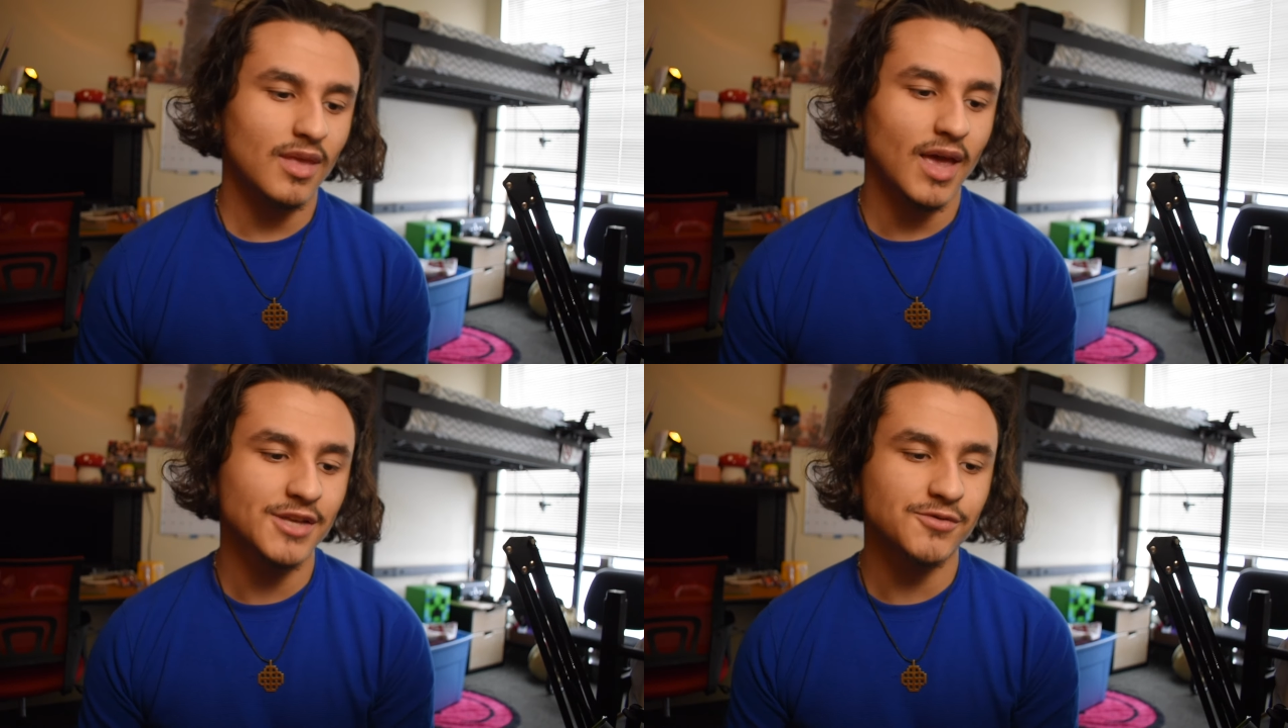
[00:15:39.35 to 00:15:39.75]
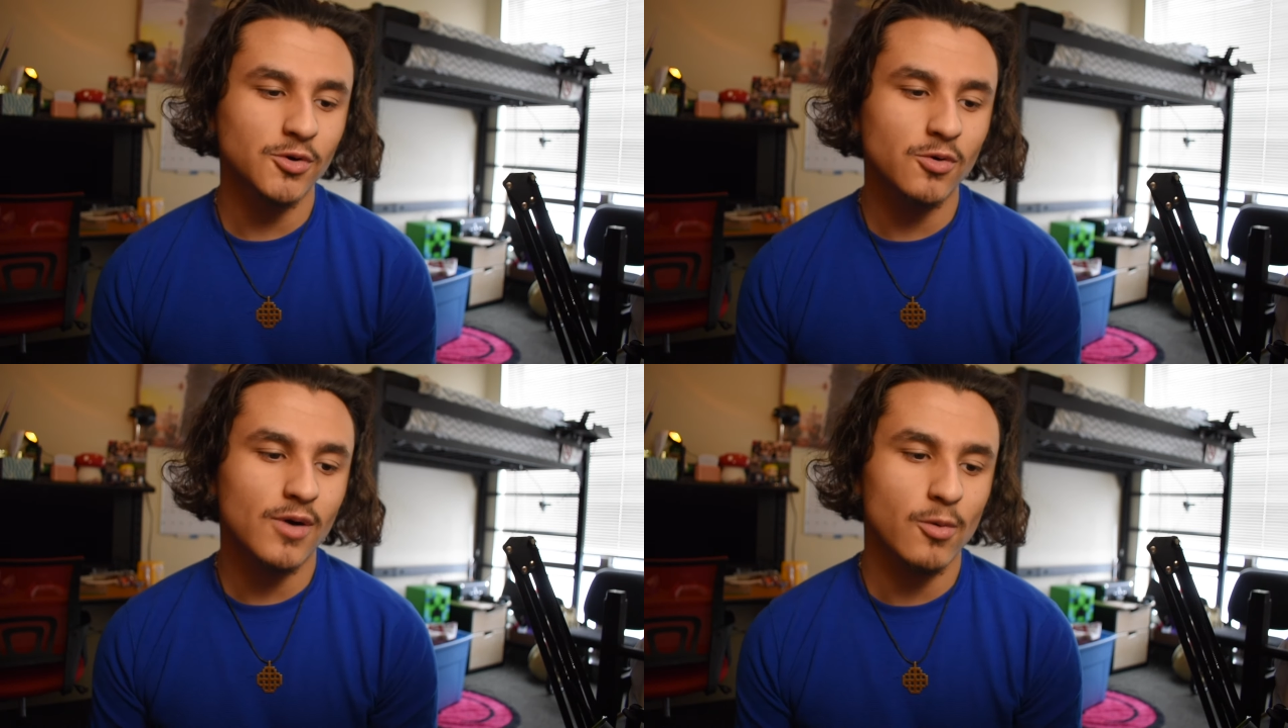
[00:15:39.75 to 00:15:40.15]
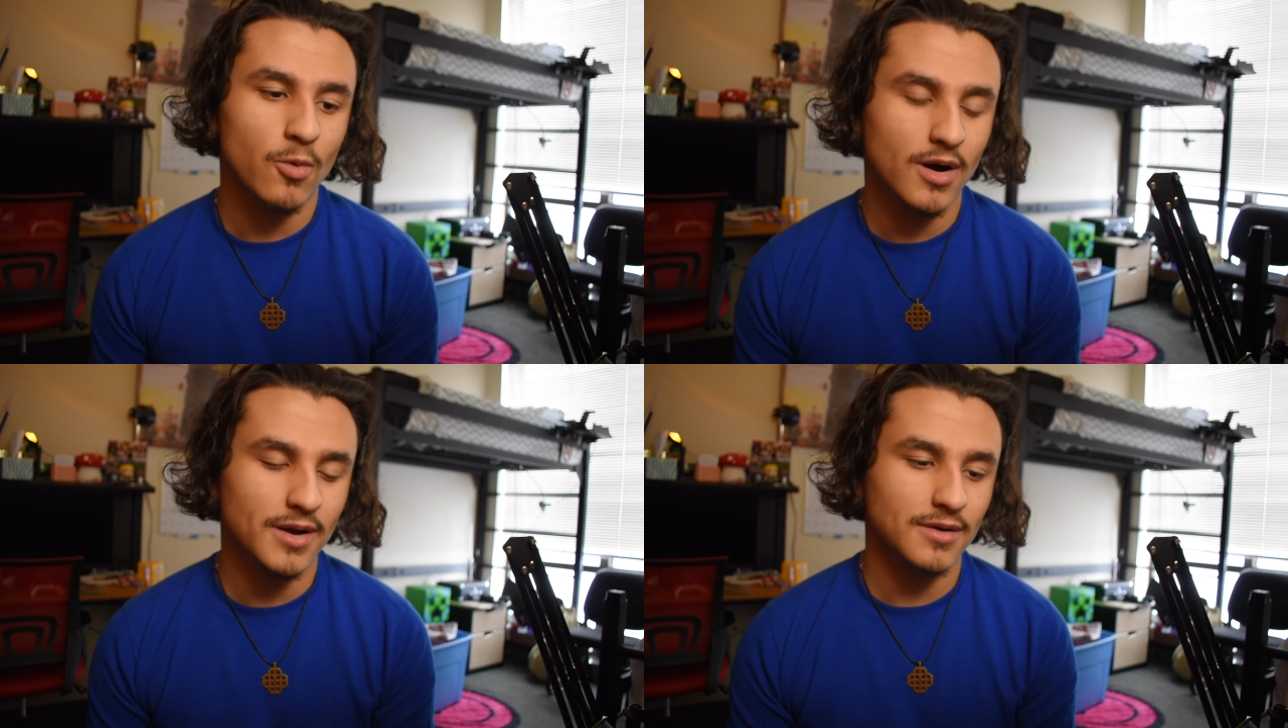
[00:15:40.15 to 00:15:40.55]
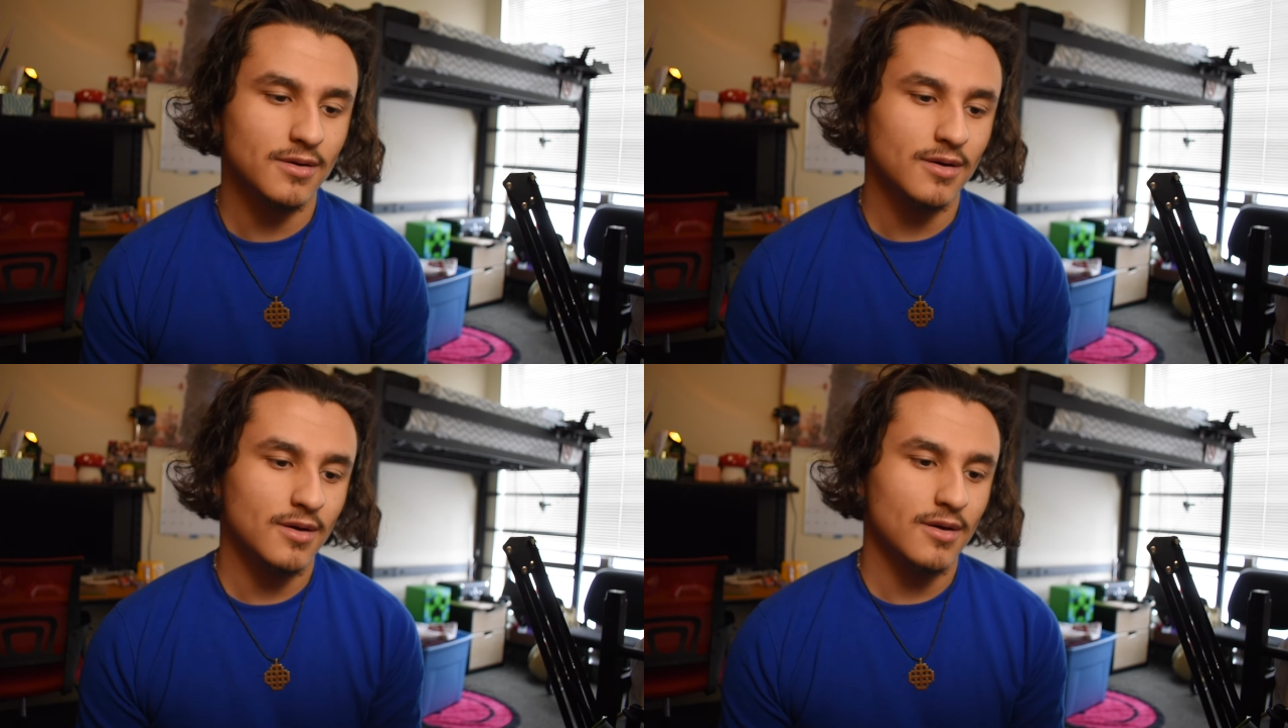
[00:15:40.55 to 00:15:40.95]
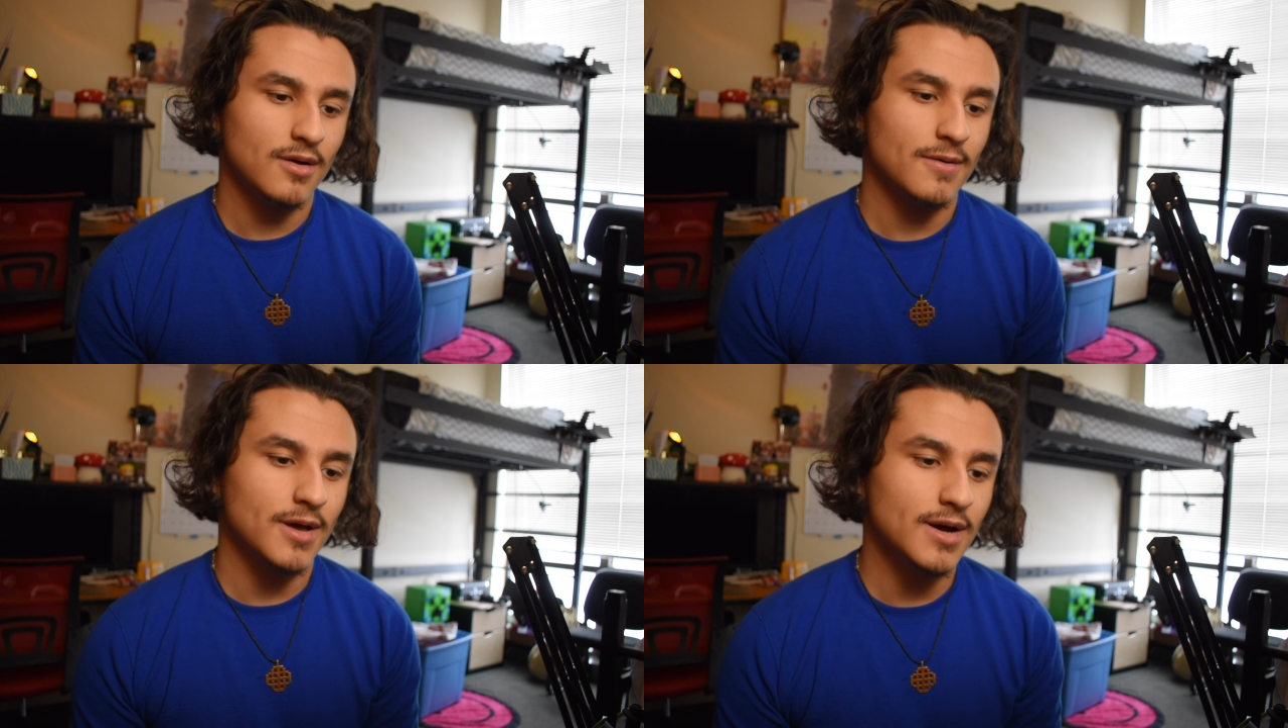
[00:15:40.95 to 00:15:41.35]
As for who I want,
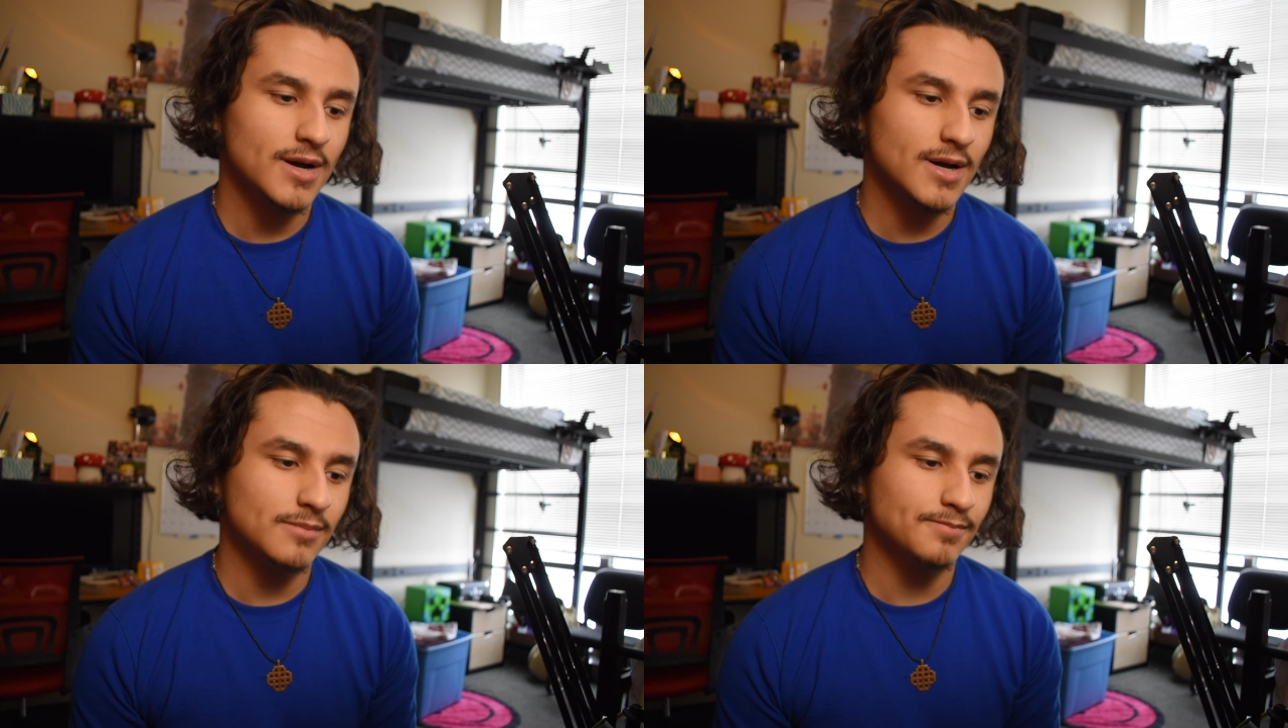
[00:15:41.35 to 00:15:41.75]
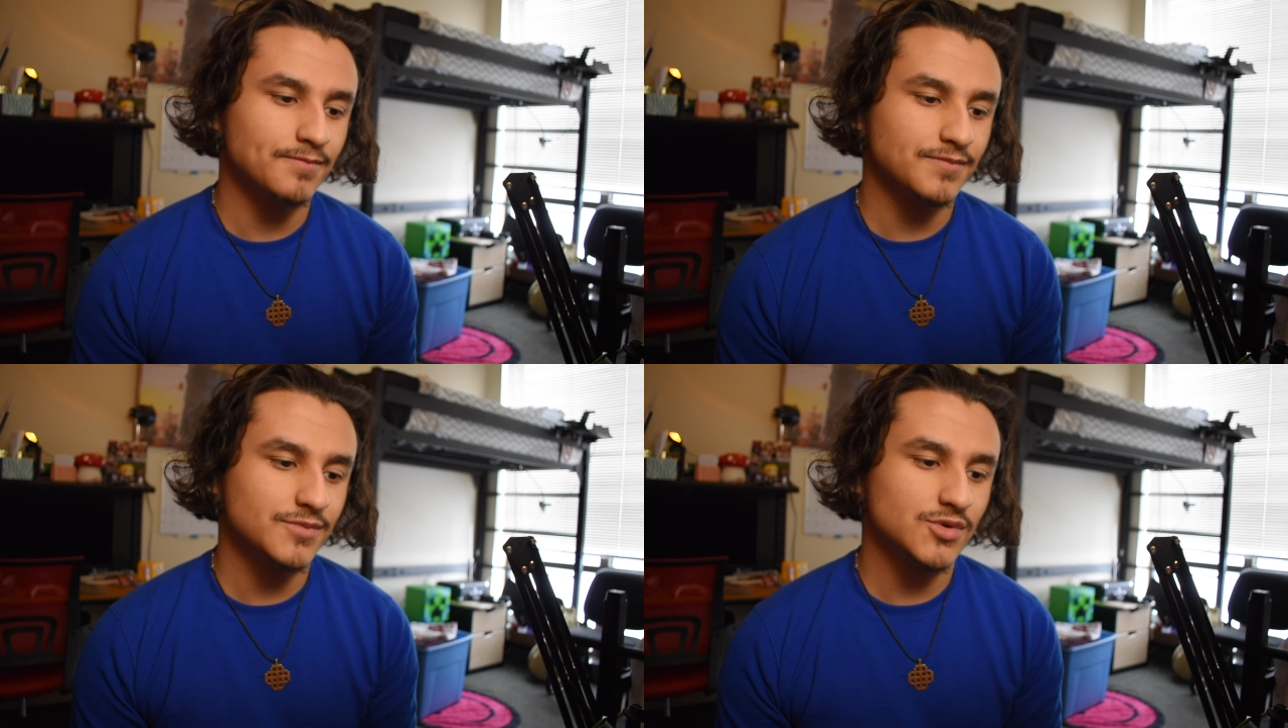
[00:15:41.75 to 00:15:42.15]
um,